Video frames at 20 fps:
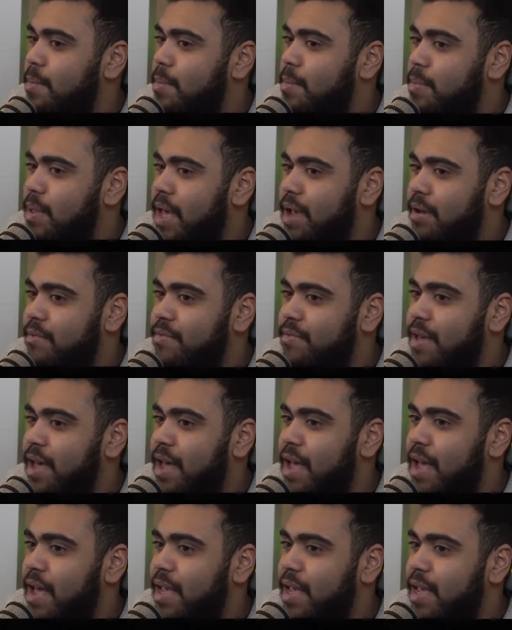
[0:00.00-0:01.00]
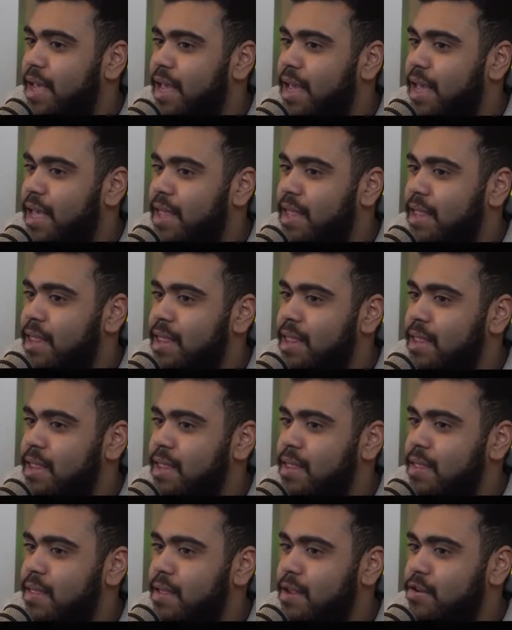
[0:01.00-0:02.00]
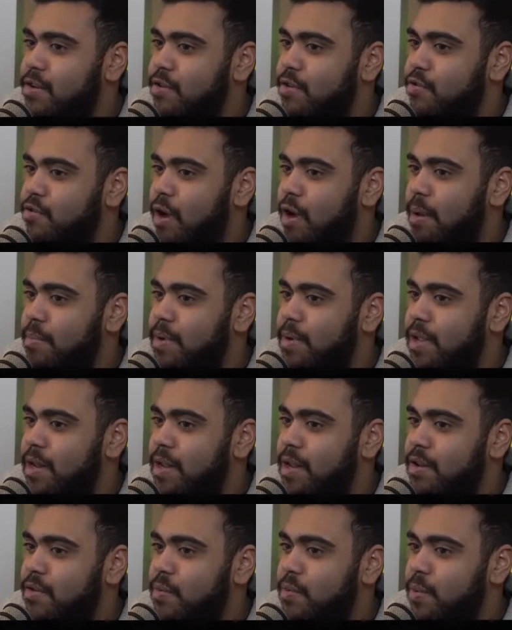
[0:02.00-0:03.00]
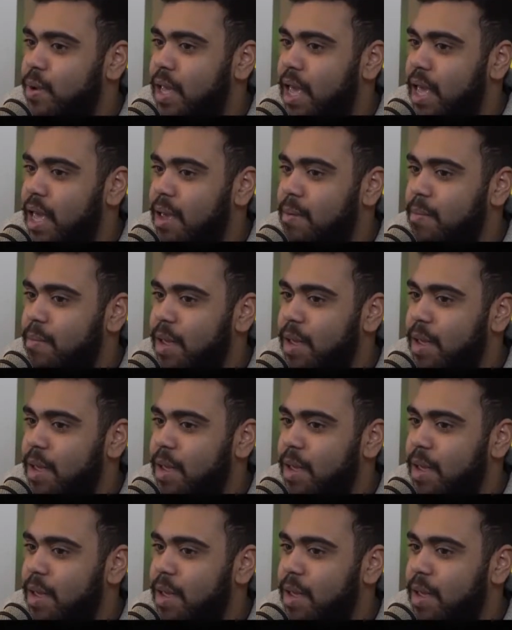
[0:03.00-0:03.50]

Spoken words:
Black Flag and they just dropped it into a game,